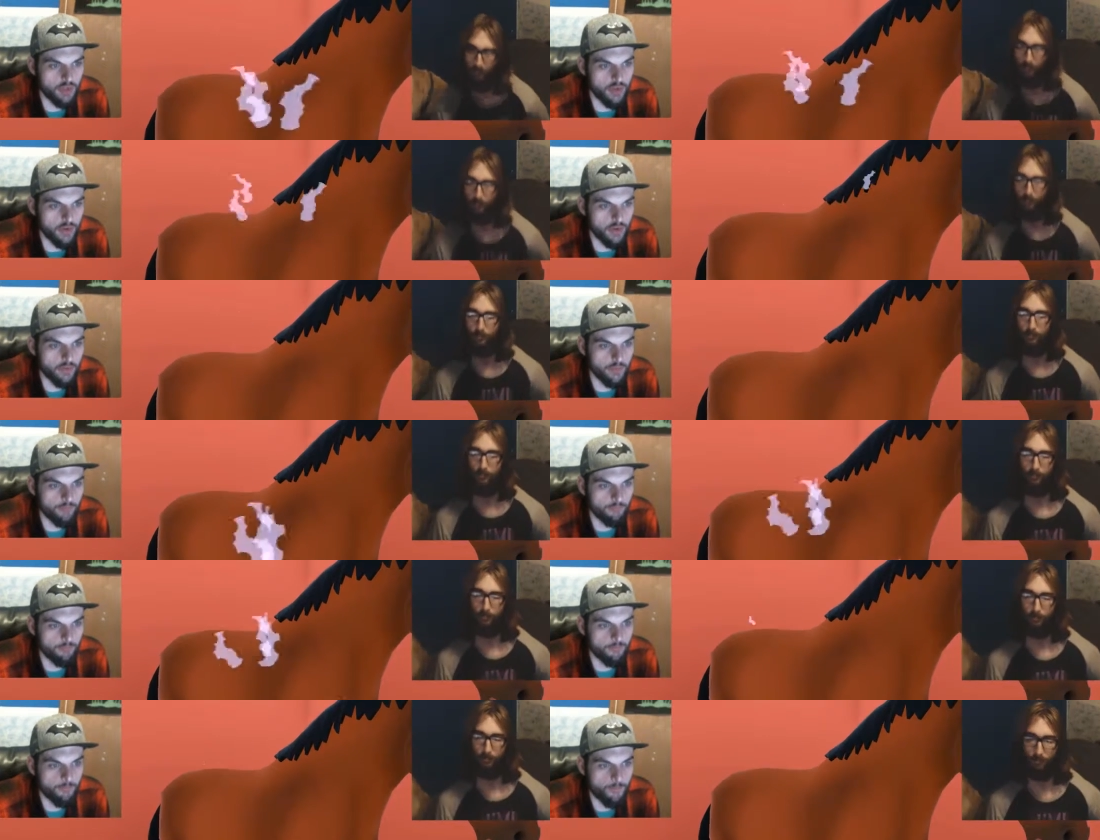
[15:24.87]
Speaker 1: here.
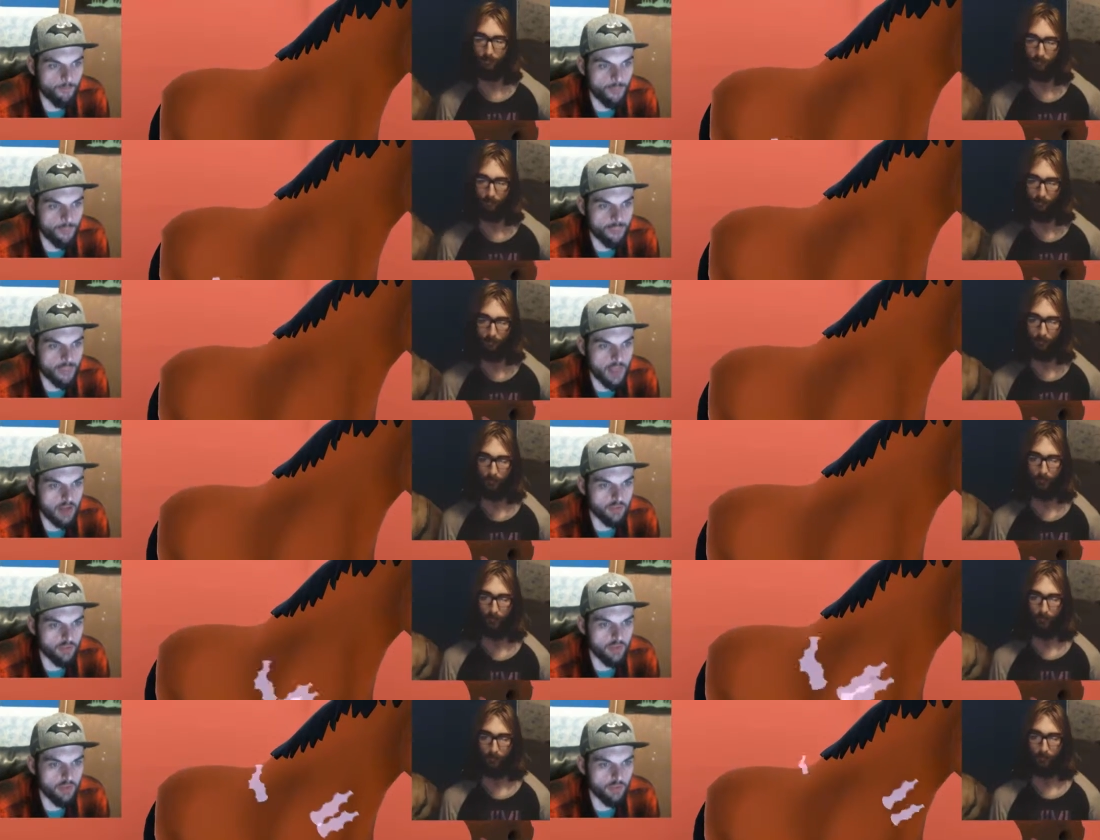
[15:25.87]
Do
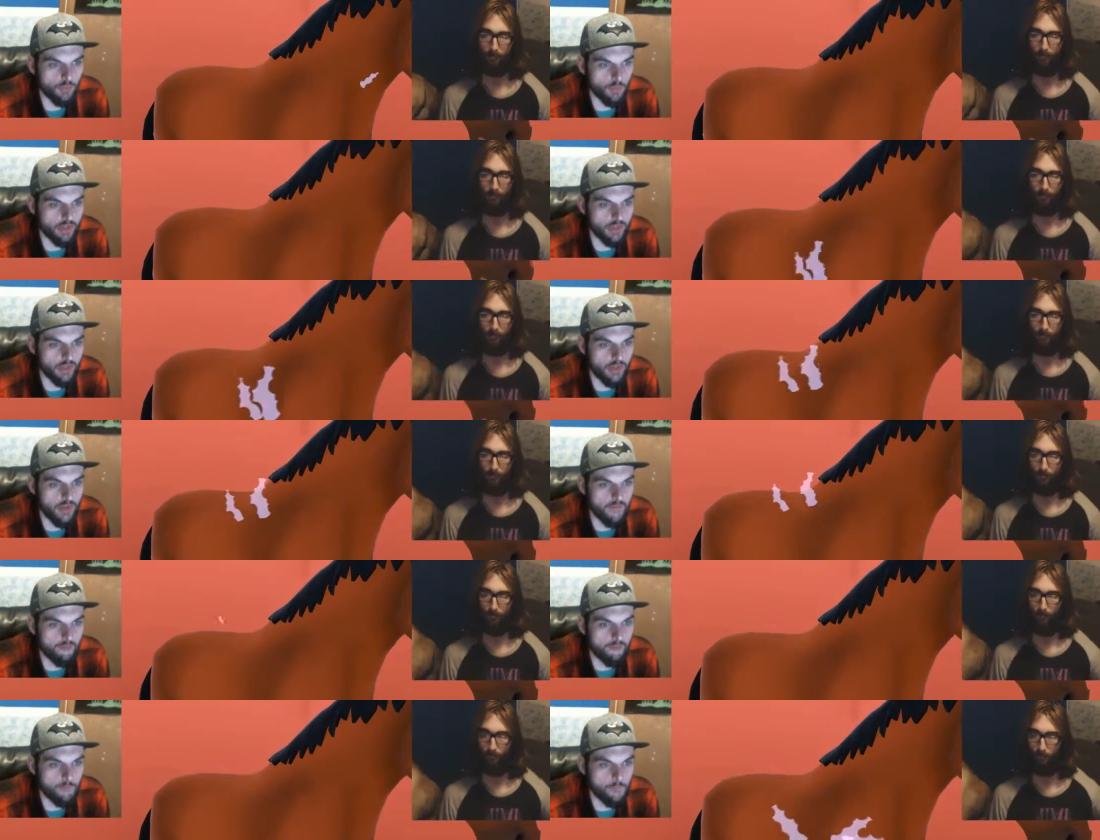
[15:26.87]
they even realize
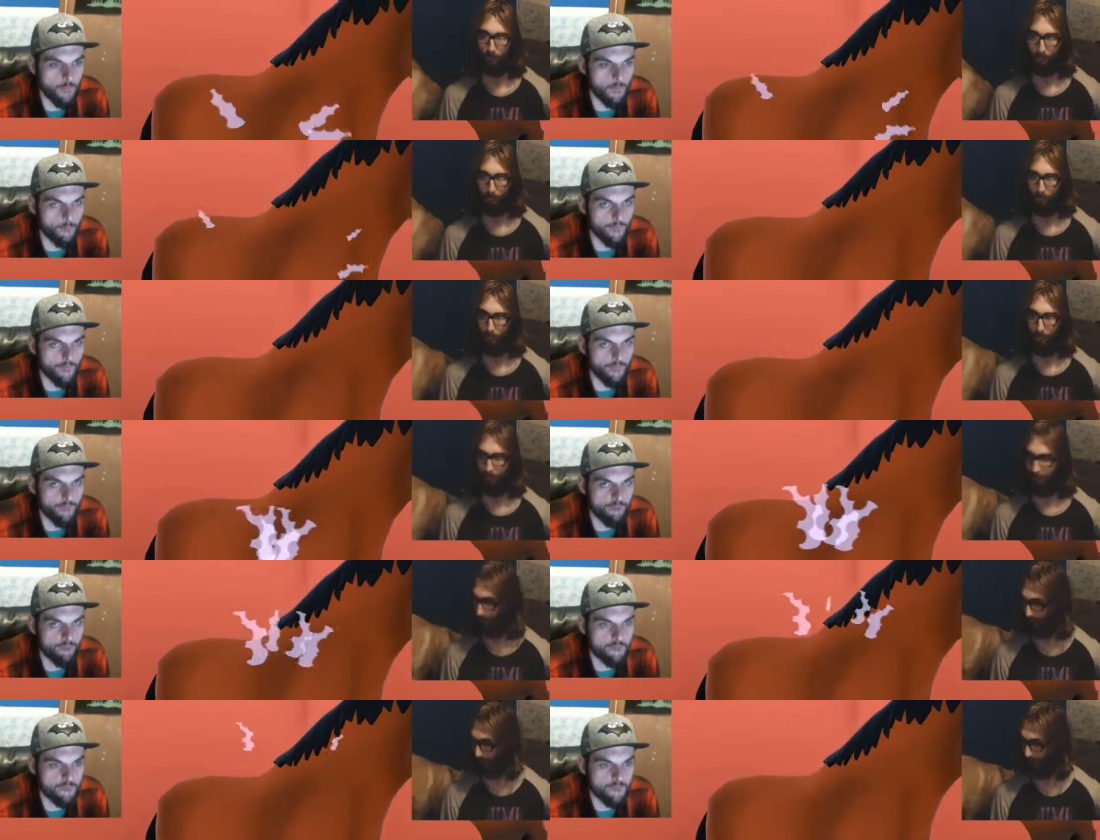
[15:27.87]
that we're horses?
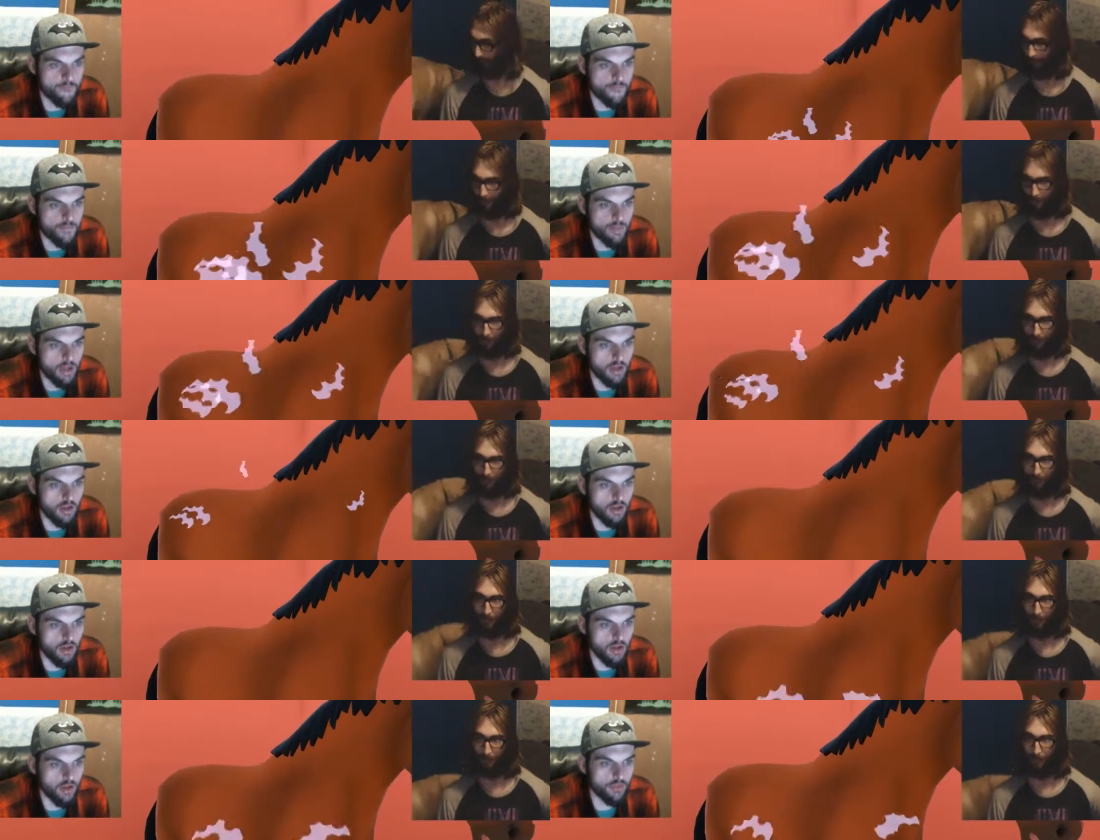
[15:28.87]
Right.
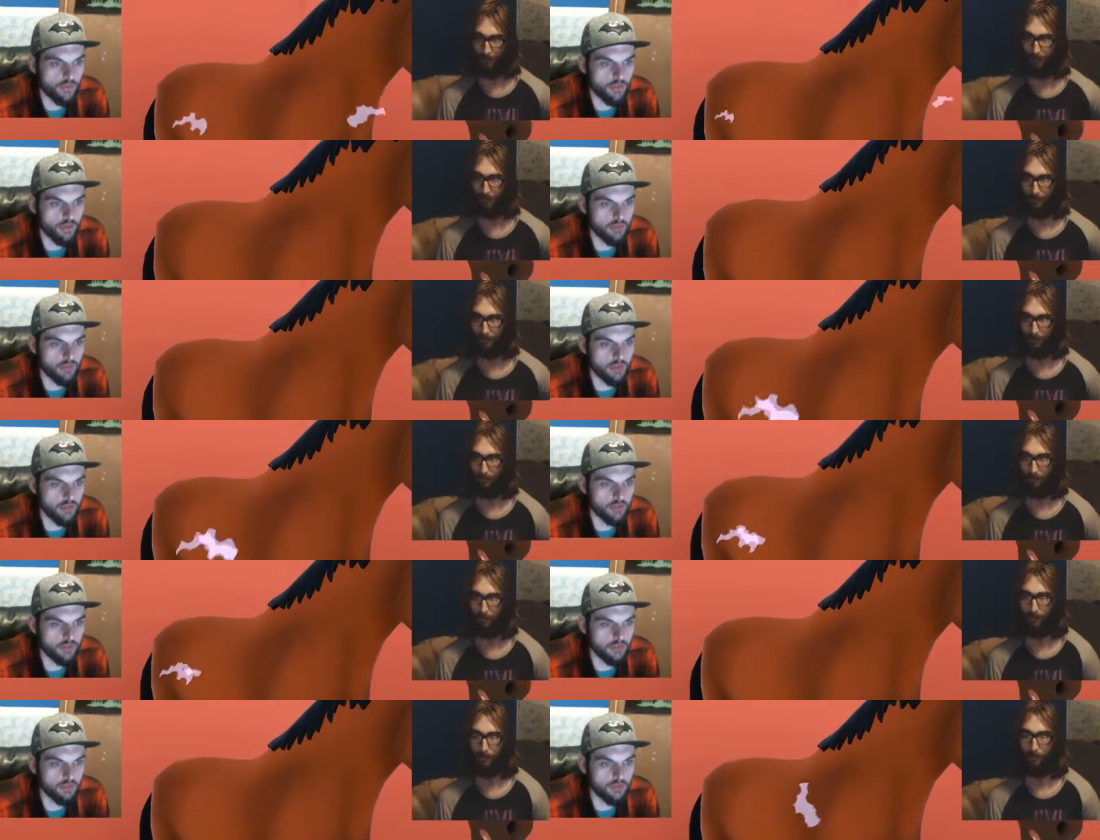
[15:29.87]
Also, they have a tendency
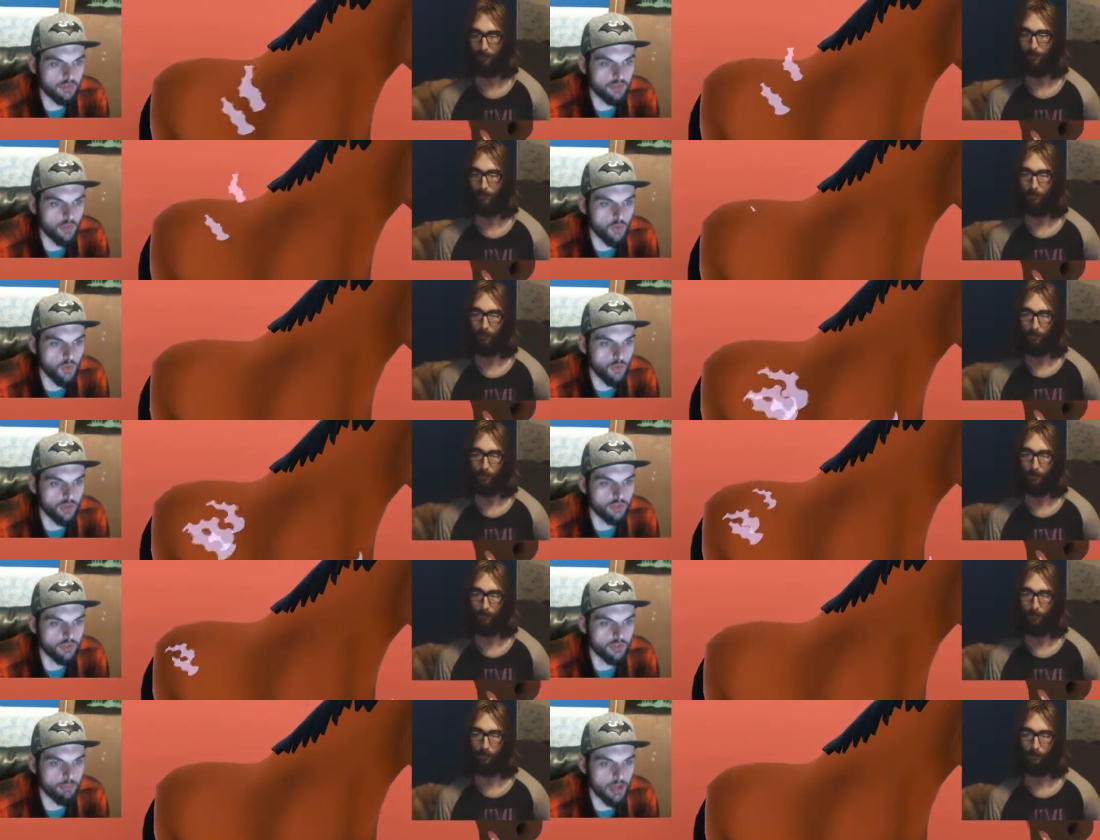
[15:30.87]
to hoard just
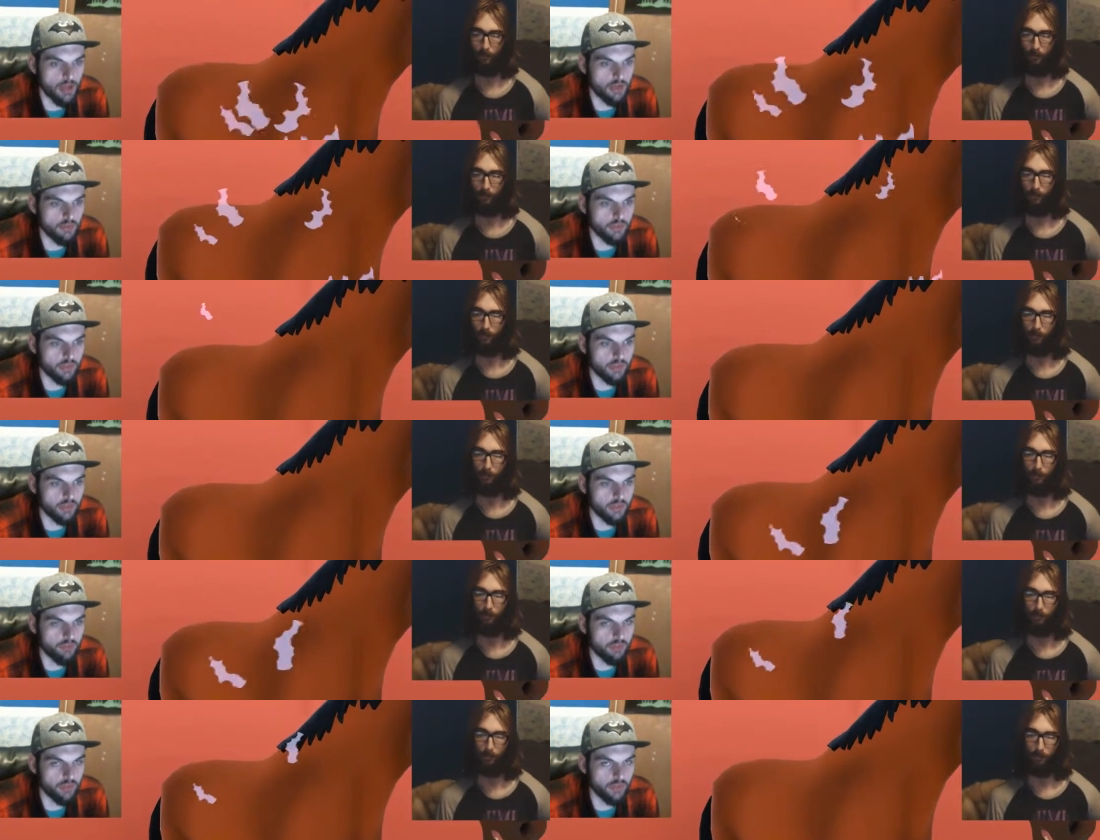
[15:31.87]
about everything they
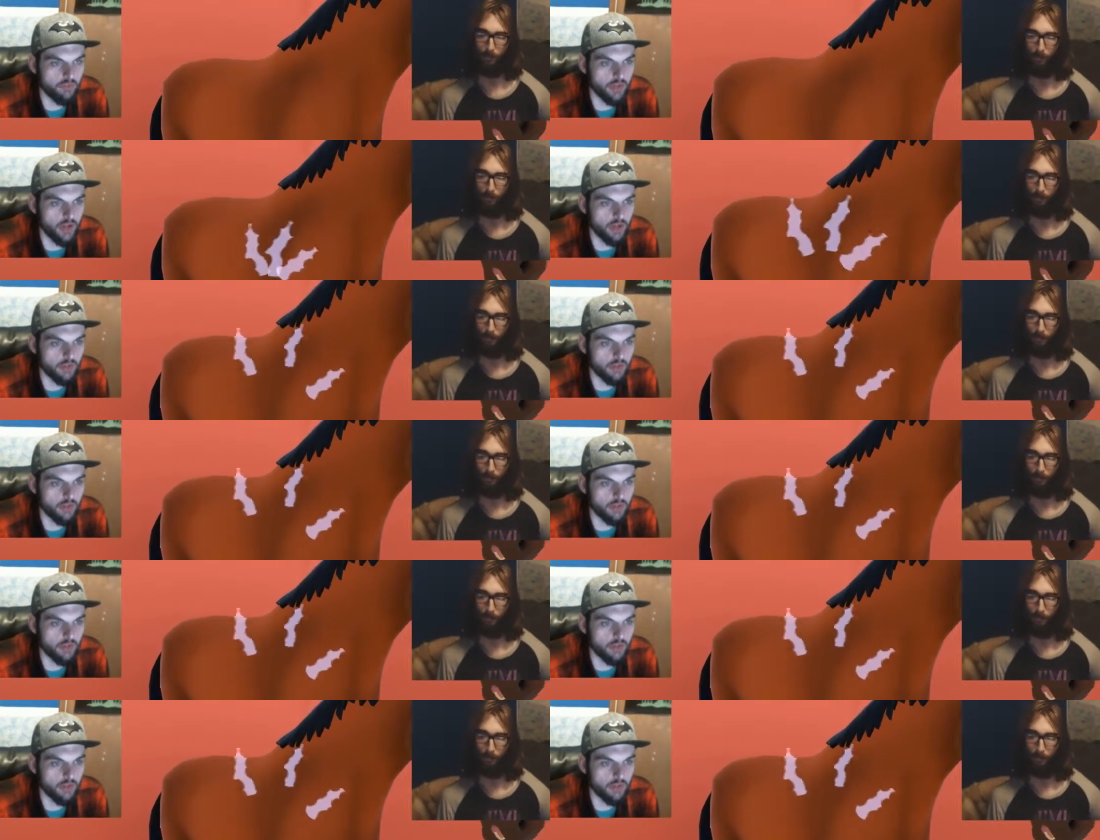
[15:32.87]
can find.